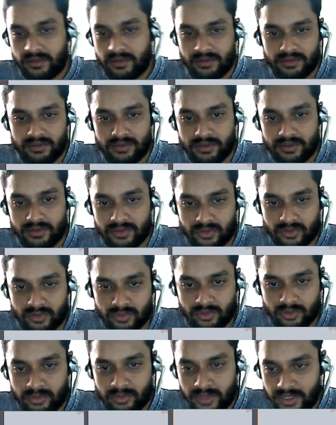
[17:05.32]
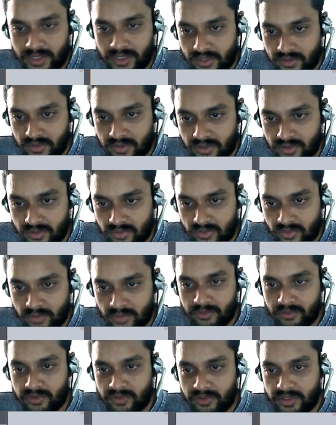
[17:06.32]
this should be tangent, so I'm
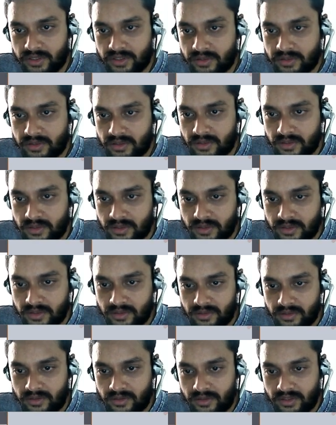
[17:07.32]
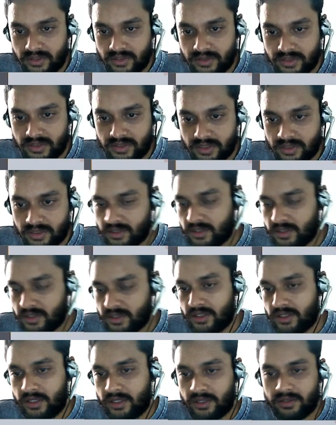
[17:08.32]
using tangent,
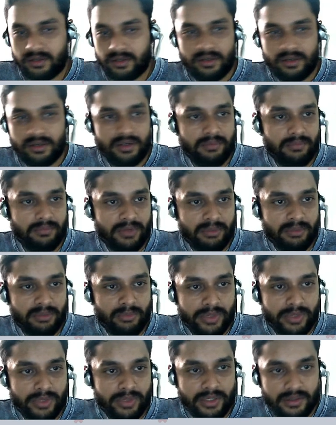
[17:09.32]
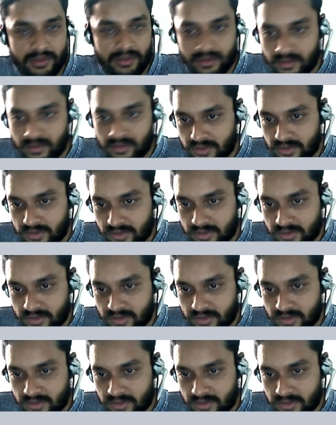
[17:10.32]
correct. I'm removing this.